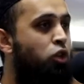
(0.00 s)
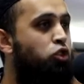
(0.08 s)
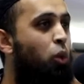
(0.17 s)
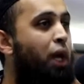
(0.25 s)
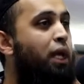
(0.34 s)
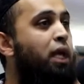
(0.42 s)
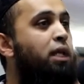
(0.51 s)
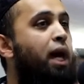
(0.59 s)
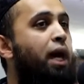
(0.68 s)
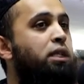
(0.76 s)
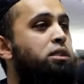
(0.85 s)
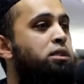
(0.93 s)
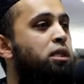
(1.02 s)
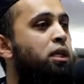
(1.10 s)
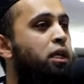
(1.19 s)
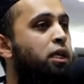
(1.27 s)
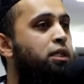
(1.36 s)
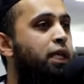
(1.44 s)
So what he does
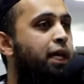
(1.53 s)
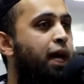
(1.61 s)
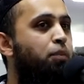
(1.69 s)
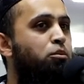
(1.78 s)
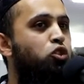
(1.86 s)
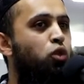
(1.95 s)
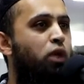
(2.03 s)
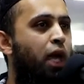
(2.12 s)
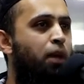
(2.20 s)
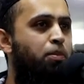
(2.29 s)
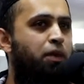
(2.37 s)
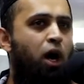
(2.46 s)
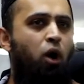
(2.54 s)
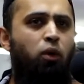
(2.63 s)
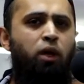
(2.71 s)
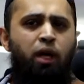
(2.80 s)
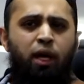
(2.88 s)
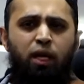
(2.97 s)
is he comes to Cape
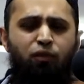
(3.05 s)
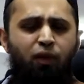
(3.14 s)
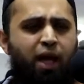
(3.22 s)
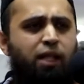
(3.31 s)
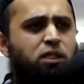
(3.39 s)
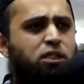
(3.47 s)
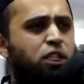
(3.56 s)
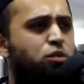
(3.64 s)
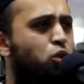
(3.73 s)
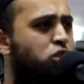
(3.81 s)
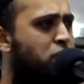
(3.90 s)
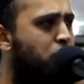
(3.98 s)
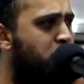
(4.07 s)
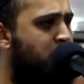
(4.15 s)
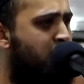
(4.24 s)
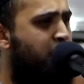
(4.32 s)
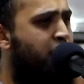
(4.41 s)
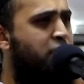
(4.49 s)
Town and he finds there's Muslims
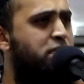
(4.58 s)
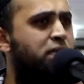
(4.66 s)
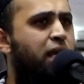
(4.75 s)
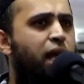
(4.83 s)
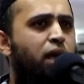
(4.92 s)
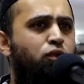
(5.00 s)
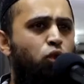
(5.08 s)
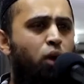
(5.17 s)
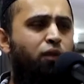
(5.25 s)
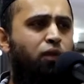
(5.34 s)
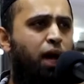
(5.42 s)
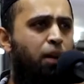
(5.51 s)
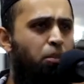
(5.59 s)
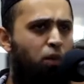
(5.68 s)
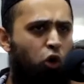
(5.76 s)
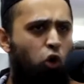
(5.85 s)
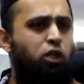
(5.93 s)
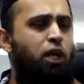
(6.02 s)
there, there's slaves who have come,
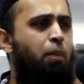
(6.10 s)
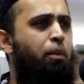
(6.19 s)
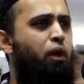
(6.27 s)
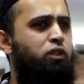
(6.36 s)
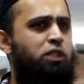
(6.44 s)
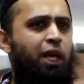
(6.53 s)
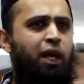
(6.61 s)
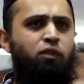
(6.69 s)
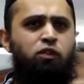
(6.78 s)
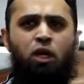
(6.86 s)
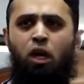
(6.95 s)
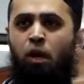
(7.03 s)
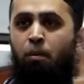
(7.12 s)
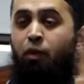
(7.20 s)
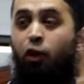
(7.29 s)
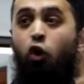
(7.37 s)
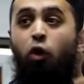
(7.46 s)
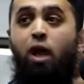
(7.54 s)
a good number of slaves, but
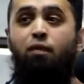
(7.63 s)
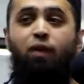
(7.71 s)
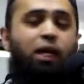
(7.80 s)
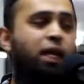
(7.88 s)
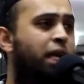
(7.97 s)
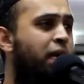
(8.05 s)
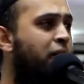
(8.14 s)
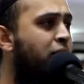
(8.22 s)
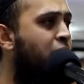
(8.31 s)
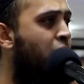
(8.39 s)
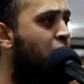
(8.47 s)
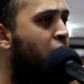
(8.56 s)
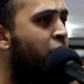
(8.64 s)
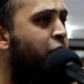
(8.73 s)
they don't have any leader.